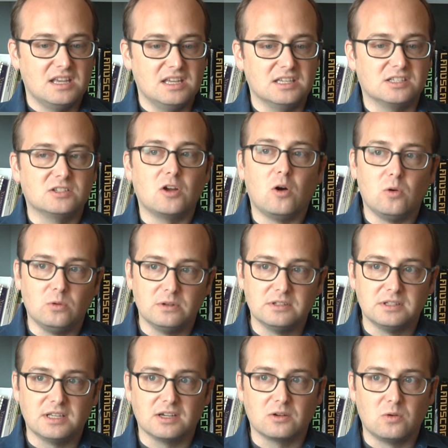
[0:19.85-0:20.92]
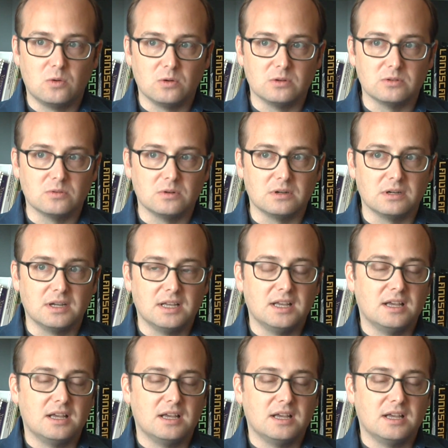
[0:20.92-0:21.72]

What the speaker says: is told in that corridor.